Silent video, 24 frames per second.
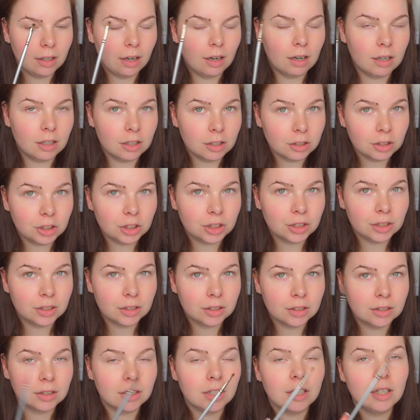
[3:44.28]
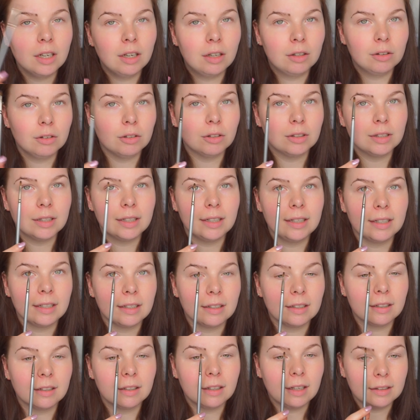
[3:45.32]
arch, not
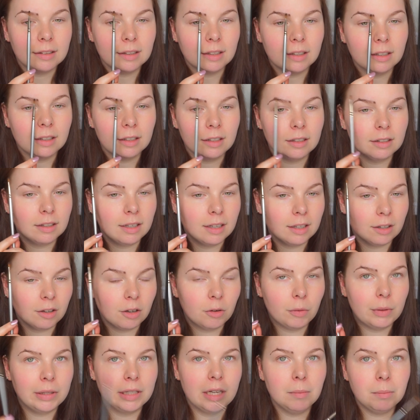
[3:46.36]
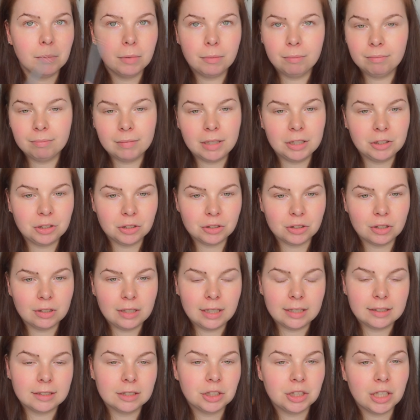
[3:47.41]
like cutting here and going up. I just don't
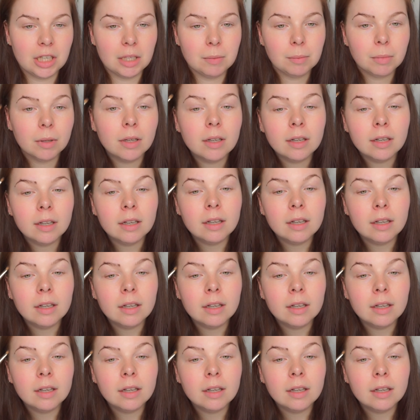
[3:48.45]
like the shape.